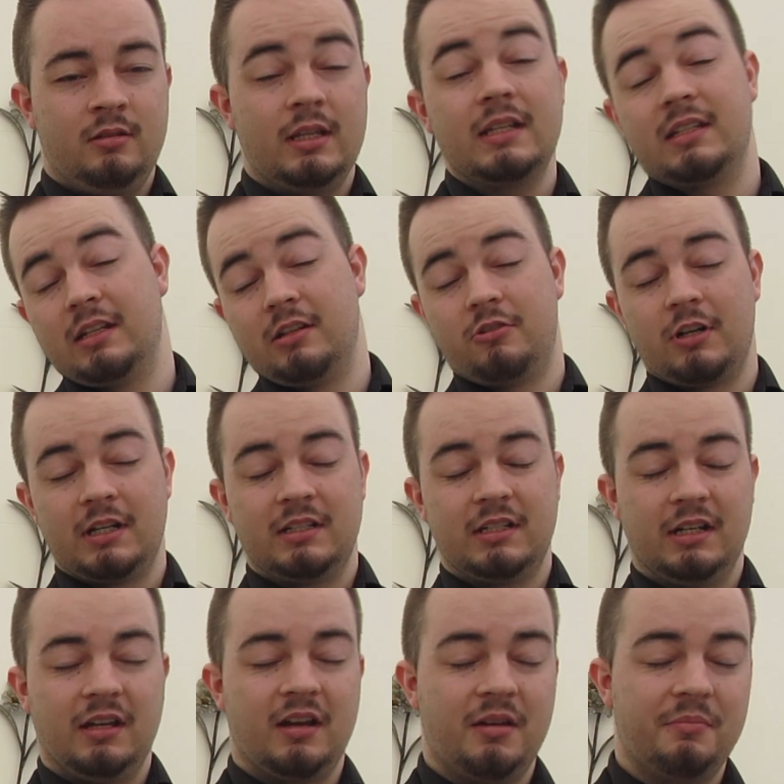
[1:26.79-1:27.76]
That's
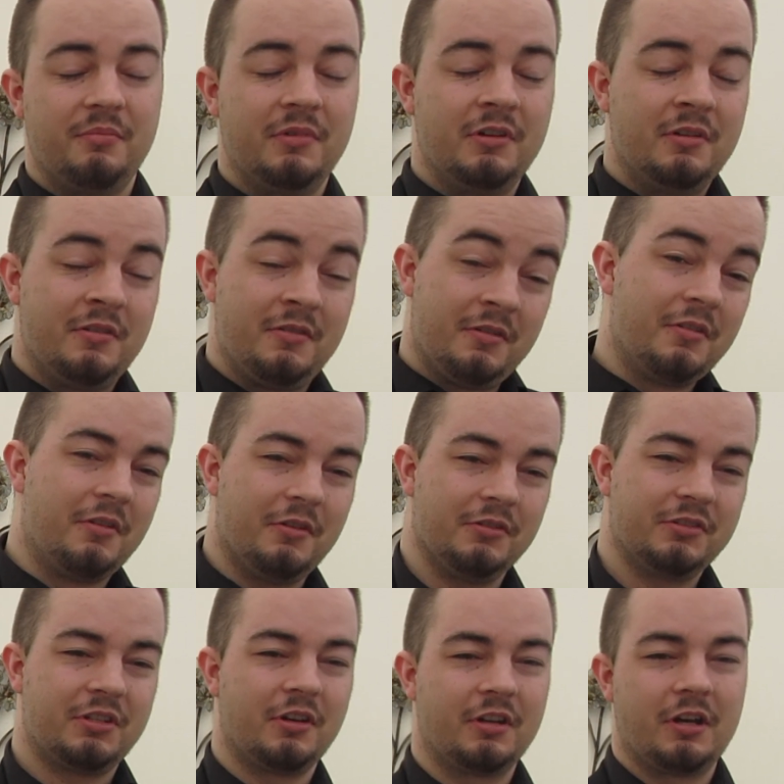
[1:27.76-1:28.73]
interesting. I'm
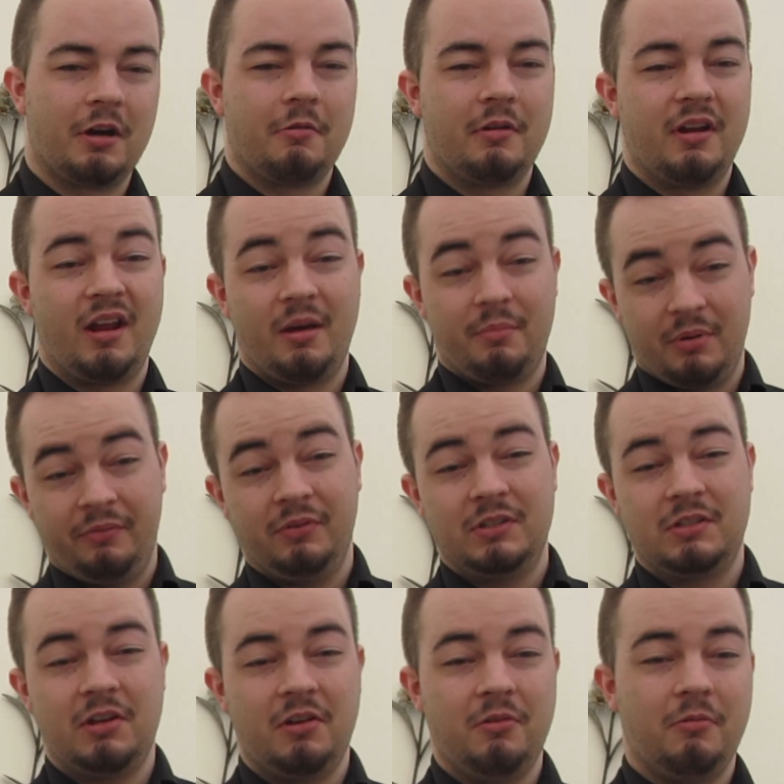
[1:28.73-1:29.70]
also going there, but for
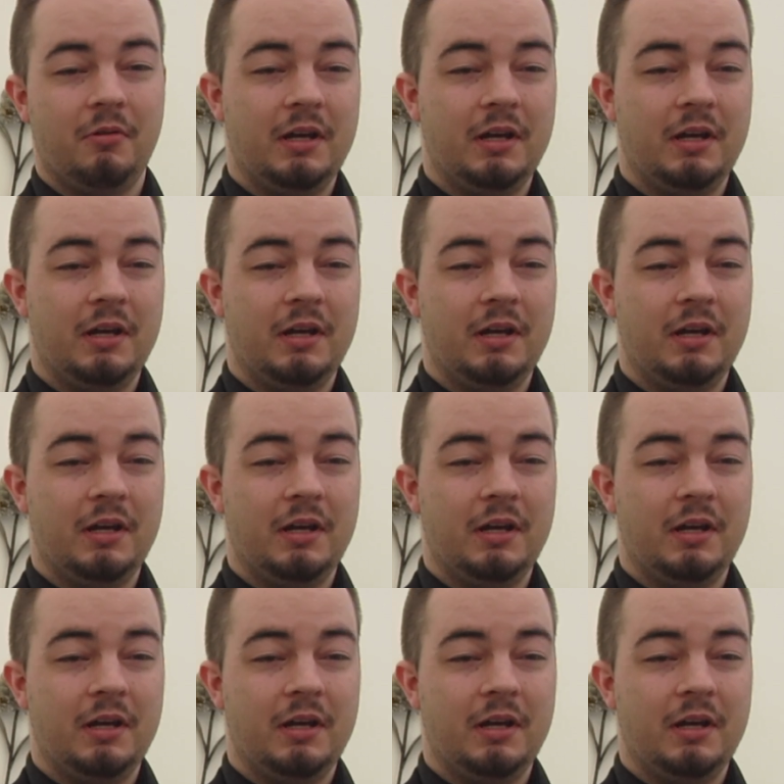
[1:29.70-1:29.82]
2